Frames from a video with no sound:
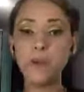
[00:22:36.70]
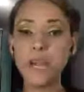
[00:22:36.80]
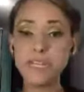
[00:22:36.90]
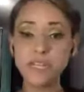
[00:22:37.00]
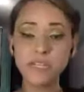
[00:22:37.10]

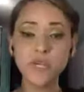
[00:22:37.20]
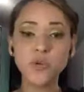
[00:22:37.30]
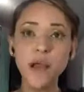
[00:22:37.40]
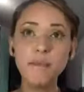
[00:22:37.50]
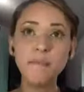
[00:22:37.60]
president
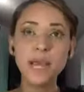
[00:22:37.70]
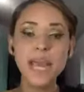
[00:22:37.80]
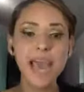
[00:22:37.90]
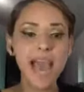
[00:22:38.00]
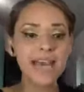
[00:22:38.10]
Trump
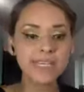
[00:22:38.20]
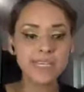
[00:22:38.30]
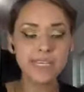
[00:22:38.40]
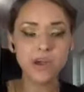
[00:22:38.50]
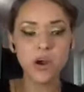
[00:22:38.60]

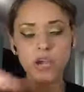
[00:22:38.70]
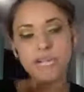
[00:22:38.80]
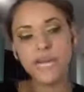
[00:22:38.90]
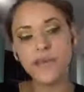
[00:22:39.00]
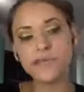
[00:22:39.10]
has these
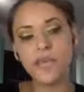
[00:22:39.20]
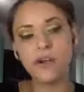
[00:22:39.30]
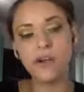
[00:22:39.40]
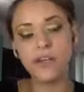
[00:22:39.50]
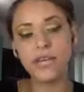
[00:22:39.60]
archetypes
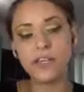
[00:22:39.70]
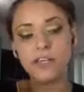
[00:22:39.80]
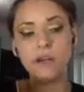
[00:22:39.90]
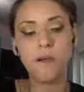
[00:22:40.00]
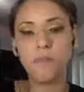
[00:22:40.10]
that are like
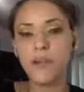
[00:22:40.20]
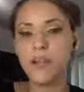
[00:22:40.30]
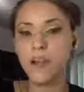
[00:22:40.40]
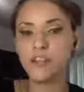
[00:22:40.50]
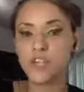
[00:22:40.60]

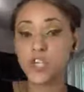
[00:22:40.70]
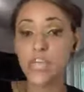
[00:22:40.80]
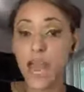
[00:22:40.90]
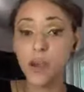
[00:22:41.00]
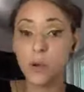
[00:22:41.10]
operating on the
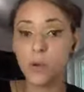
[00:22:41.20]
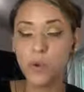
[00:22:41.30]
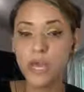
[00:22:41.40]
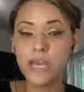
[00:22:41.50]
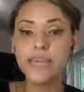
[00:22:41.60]

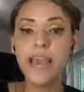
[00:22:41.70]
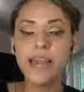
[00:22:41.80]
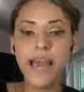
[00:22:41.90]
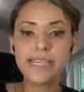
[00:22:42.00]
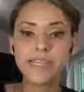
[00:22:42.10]
shadow,
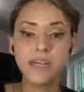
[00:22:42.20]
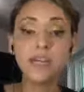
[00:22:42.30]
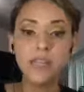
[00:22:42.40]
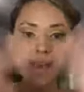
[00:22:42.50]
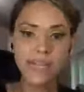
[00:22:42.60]
yet as a
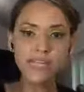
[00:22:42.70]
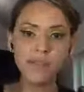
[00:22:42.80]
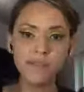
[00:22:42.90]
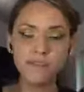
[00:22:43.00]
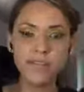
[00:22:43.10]

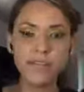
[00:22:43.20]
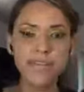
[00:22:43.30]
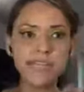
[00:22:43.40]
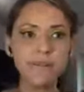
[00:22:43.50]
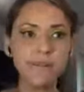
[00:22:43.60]
collective, like
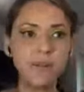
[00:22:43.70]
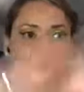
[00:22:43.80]
as a